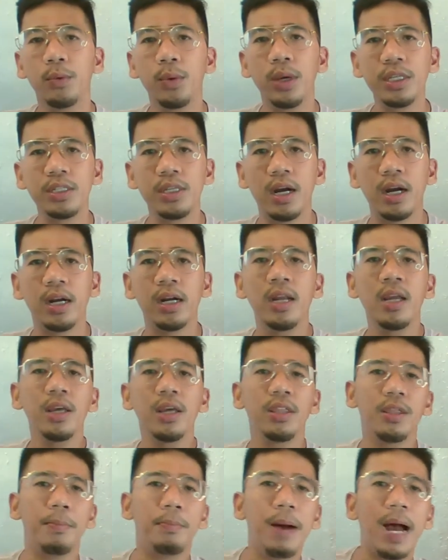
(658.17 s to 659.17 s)
which are
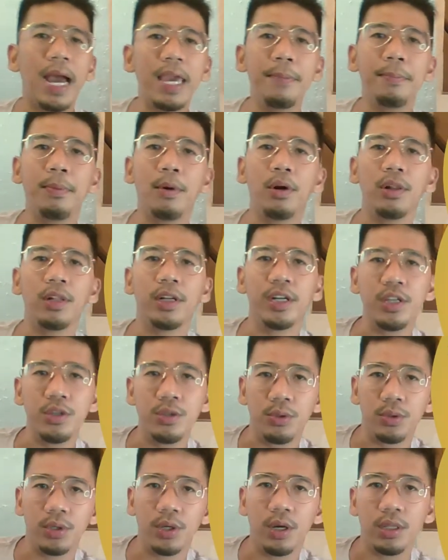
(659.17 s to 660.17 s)
the bipolar
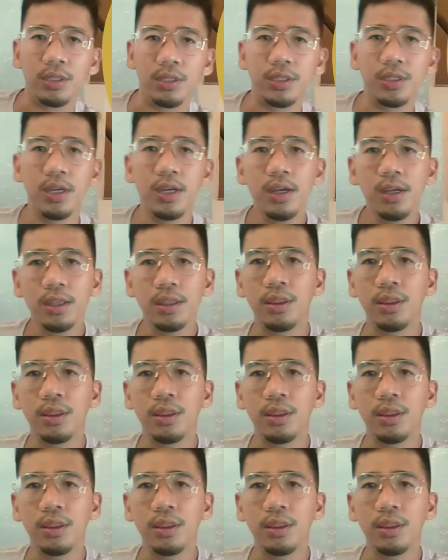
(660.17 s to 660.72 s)
neurons.